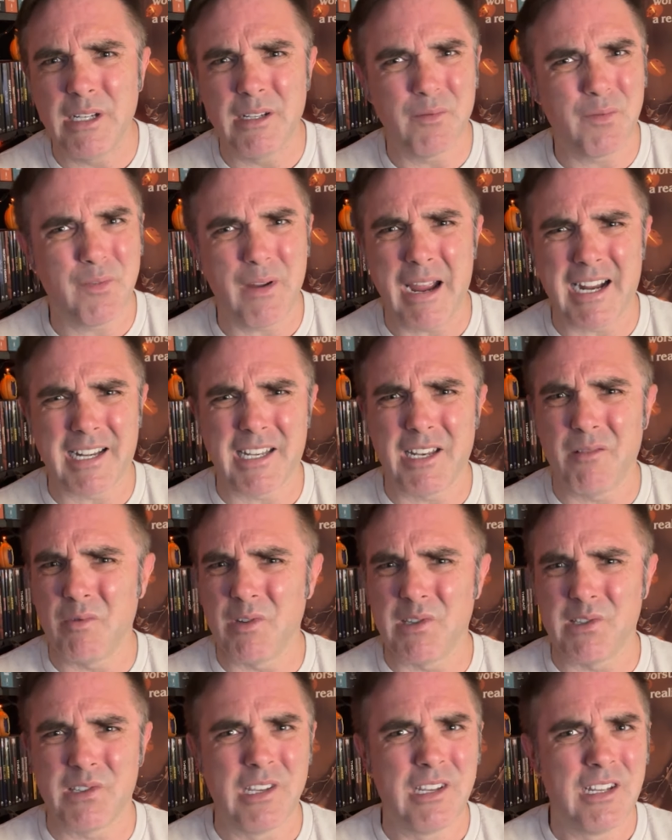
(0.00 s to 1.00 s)
In fact, it
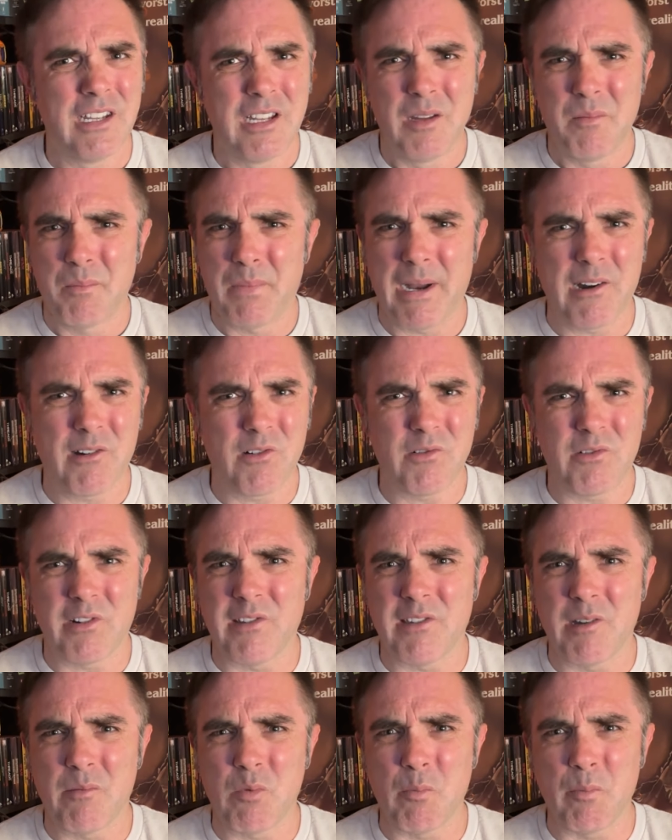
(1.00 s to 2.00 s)
was paired on a
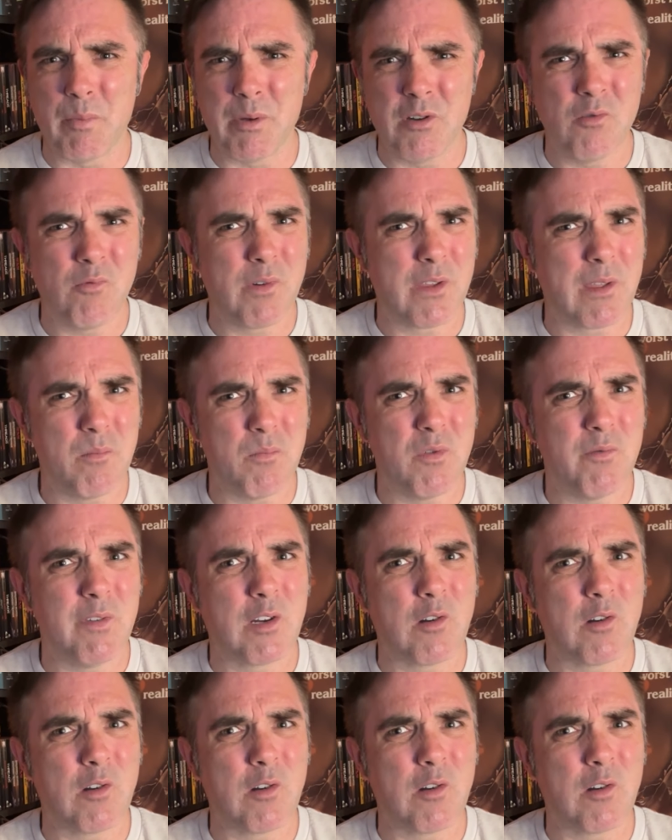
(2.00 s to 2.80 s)
double bill with a movie